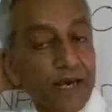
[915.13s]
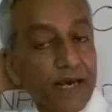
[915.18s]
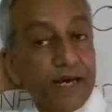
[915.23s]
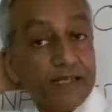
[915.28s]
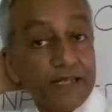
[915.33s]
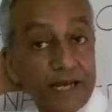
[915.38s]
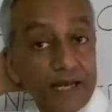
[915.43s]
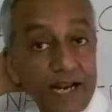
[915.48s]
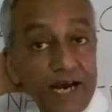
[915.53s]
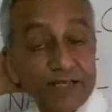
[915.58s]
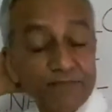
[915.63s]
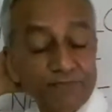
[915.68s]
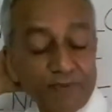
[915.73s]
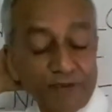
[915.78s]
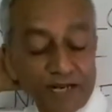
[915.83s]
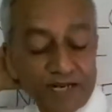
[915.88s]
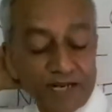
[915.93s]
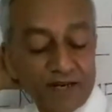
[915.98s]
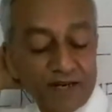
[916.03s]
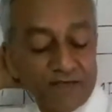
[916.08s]
The last
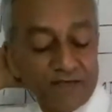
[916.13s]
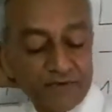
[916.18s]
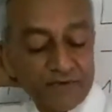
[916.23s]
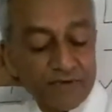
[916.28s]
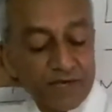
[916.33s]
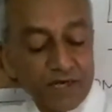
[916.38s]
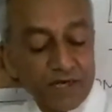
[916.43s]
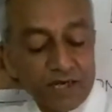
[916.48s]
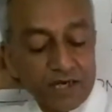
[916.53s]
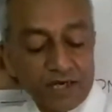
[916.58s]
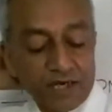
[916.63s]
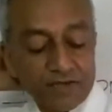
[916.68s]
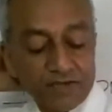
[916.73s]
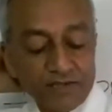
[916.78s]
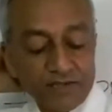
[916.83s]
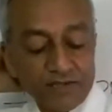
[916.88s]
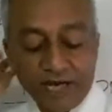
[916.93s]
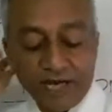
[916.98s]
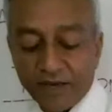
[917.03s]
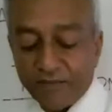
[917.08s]
paragraph is
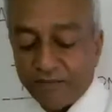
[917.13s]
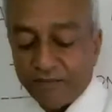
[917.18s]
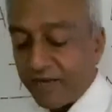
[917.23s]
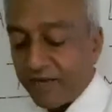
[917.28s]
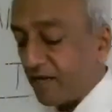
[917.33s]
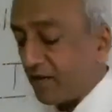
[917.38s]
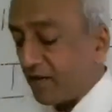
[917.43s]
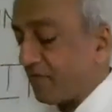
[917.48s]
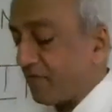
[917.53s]
the ending paragraph,